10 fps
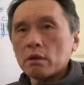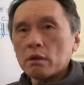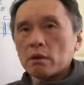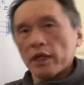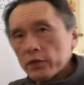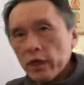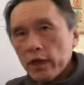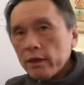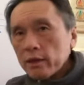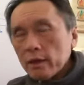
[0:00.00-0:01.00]
That's
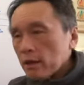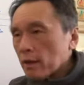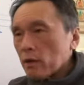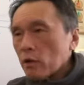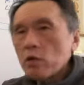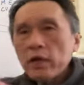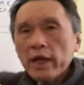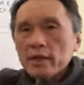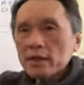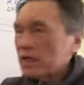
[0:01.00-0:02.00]
why, who can
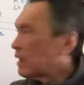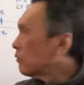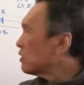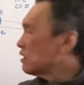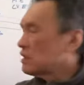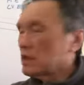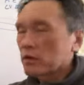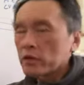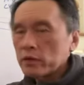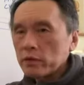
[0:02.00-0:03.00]
stand up with Xi
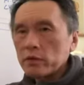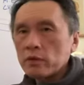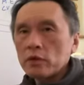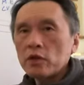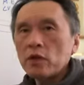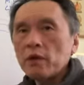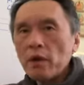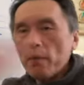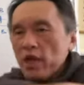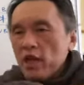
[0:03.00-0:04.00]
Xiaodong? You have a
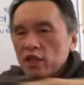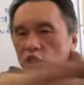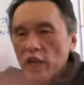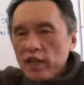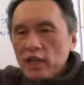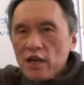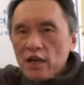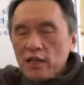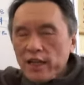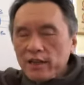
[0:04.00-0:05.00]
big
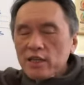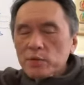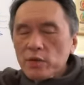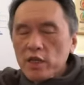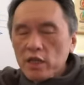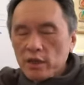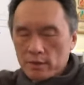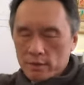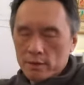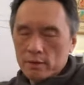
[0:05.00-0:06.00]
China like this big.
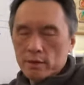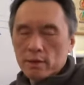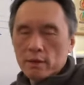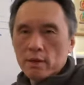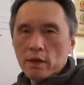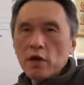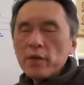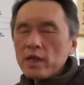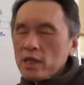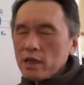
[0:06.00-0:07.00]
How
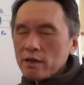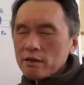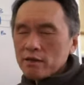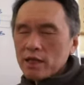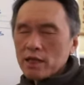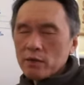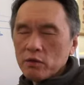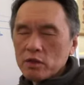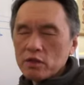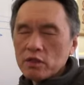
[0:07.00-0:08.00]
many can stand up
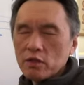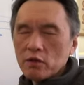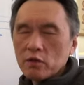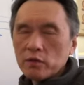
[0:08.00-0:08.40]
with Xi Xiaodong?